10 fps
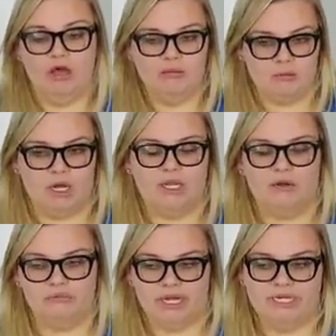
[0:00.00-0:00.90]
on the
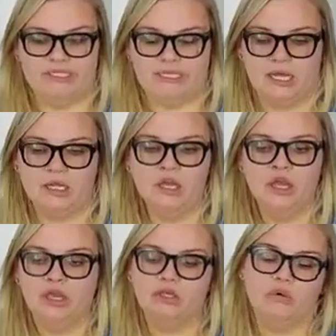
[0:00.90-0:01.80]
market and ready to sell,
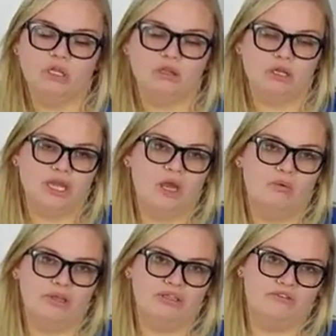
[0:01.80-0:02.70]
you want to look
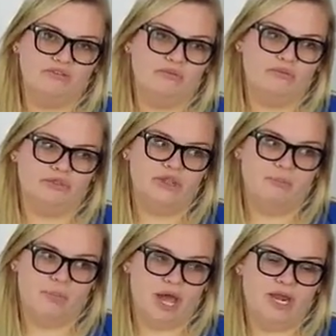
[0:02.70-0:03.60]
at what
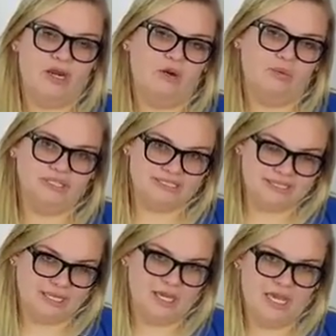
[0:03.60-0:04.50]
a buyer would
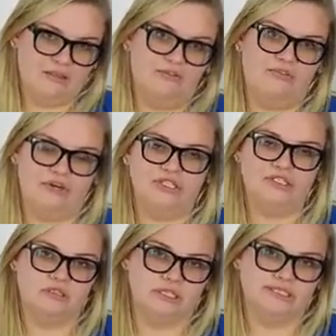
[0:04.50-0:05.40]
see in the
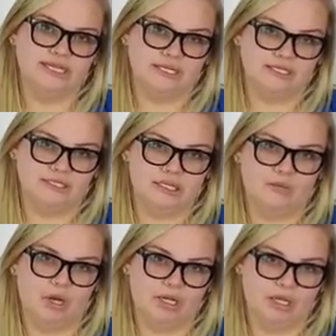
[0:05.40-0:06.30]
first 30 seconds of
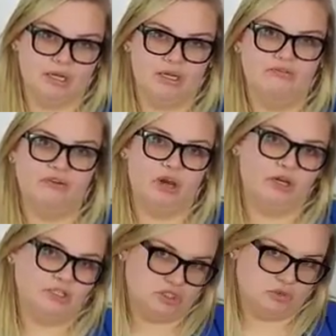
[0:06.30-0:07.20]
them walking in. If
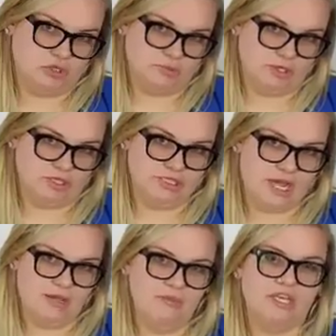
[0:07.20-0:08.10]
not a shorter period
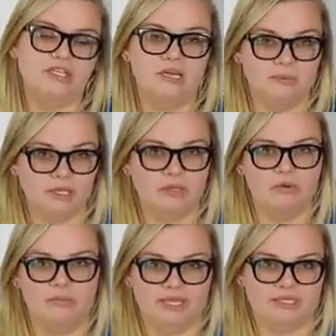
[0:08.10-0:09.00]
of time, they
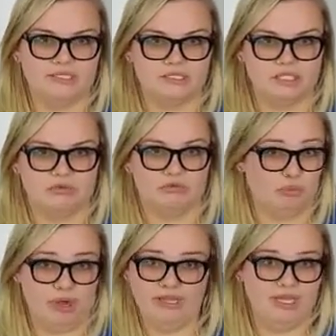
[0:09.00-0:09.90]
typically will make a
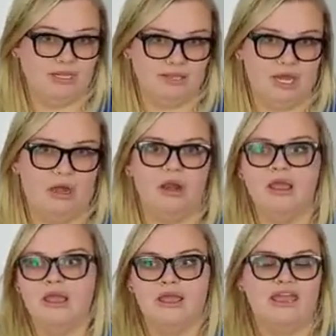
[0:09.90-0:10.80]
decision right then and there
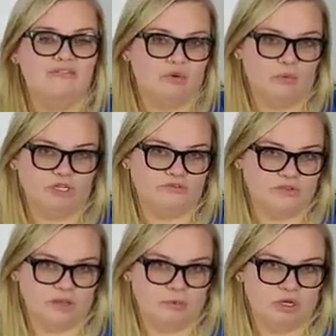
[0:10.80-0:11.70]
if it works
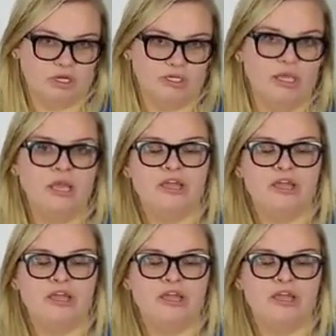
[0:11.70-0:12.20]
for them or not.